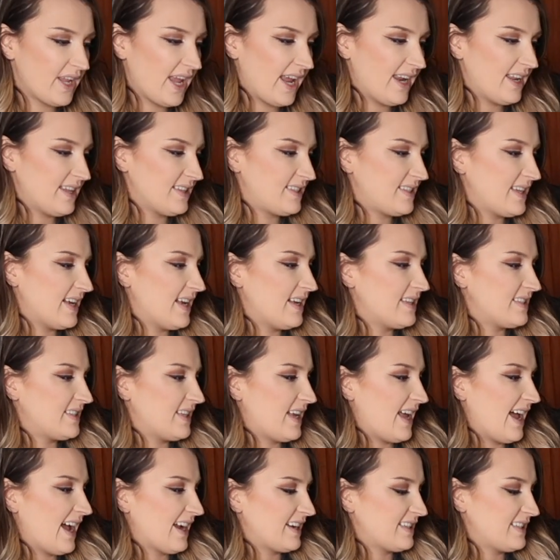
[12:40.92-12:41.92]
And it says
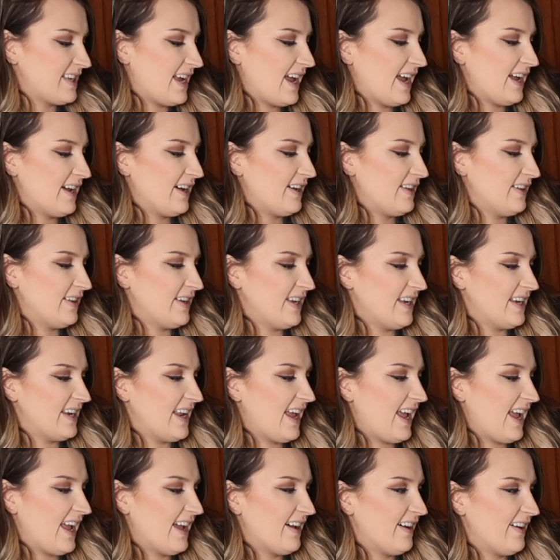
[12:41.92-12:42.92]
exhale,
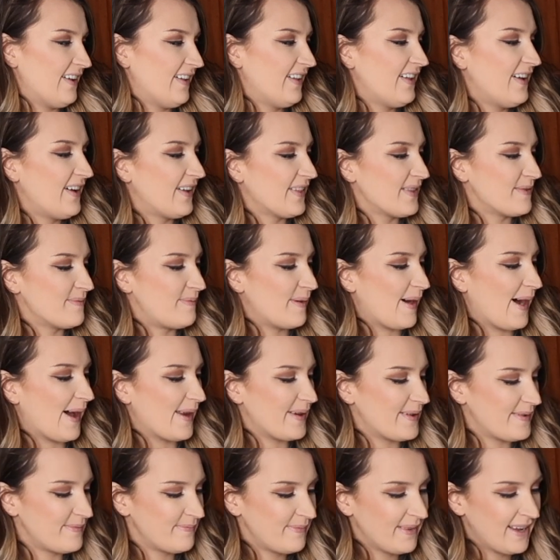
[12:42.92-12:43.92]
inhale on the
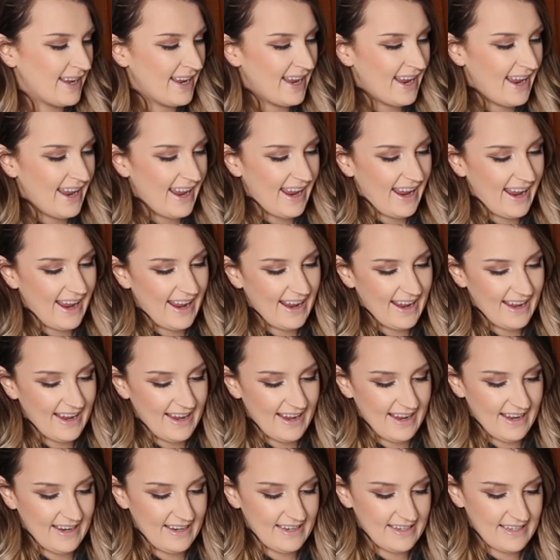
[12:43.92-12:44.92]
bottom.
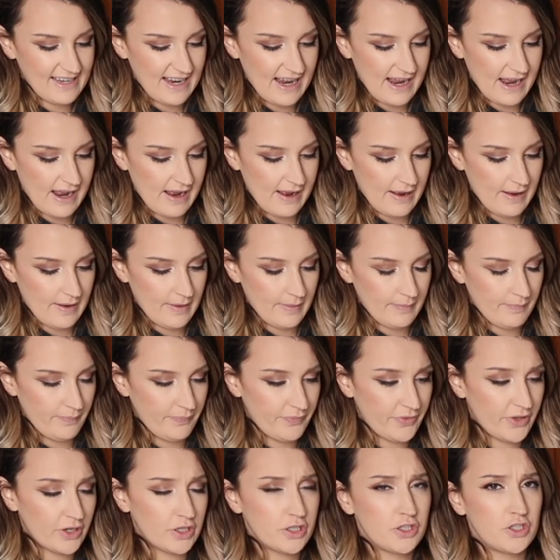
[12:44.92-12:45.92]
And
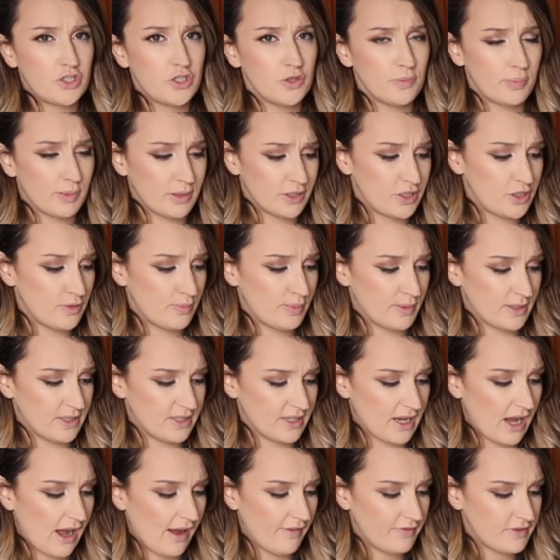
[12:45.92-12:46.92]
they're super, super
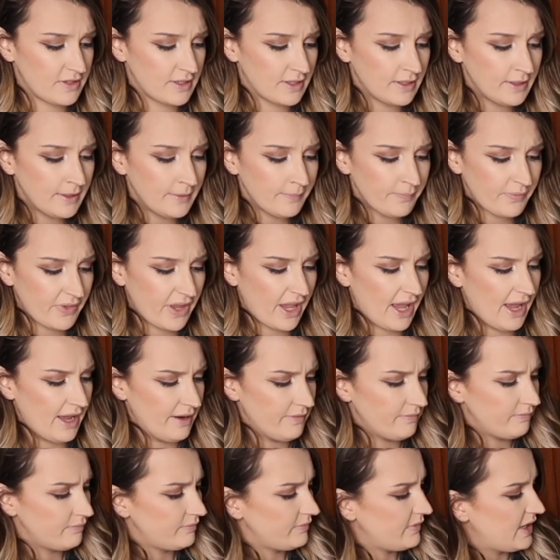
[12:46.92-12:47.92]
soft.
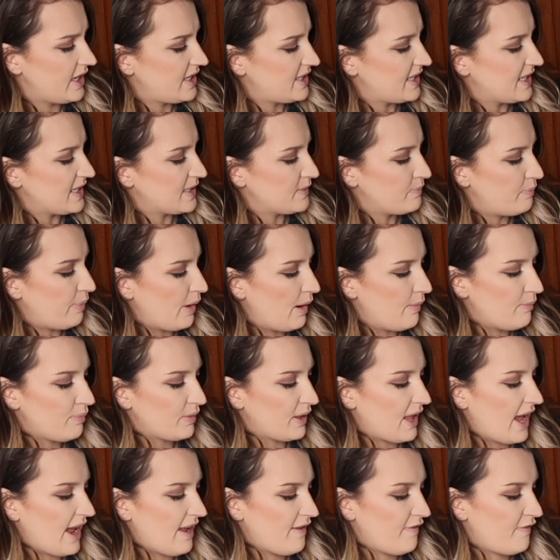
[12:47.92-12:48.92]
It says bump
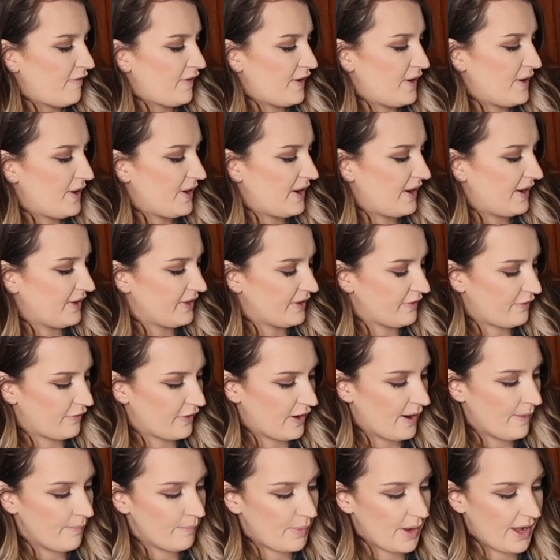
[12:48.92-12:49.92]
life on the
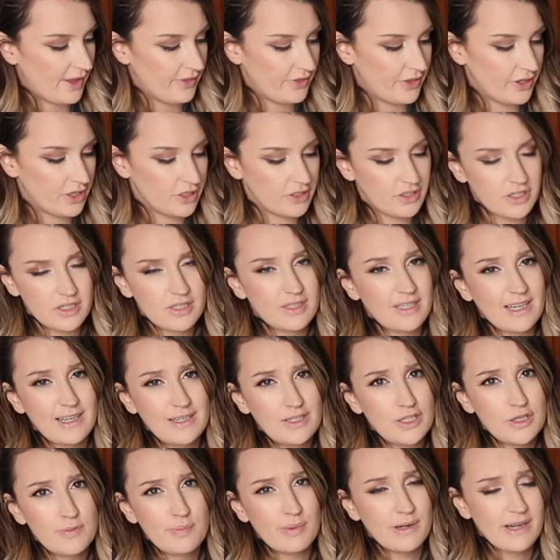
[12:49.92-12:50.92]
front, but they're just like
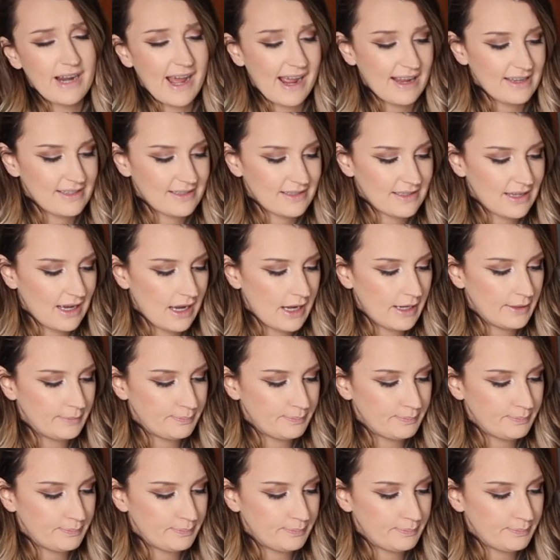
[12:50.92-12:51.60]
super nice